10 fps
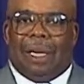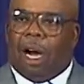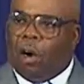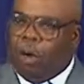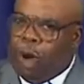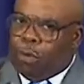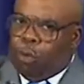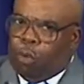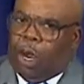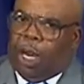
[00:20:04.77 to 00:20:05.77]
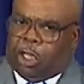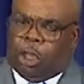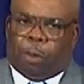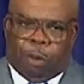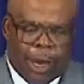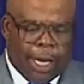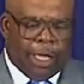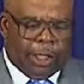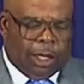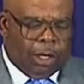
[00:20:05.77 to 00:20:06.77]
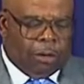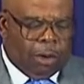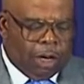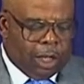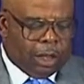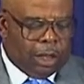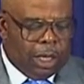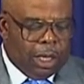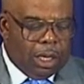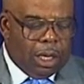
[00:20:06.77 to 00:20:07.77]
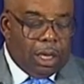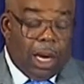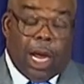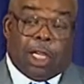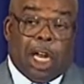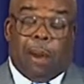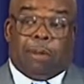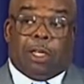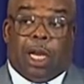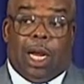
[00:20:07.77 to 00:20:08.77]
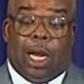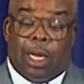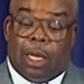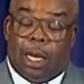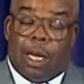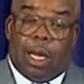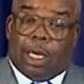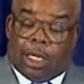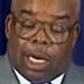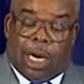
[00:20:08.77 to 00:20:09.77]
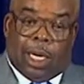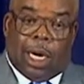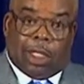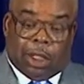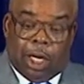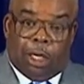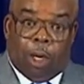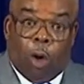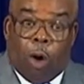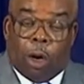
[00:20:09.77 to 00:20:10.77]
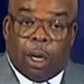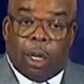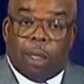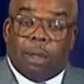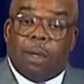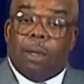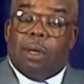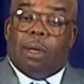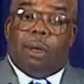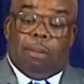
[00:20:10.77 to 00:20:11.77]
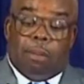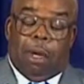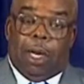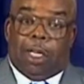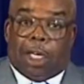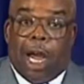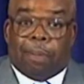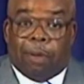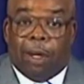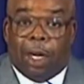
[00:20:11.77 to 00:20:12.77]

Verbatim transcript: of what really took place, in other words, in chapter ten, it's not necessary, the order. But in chapter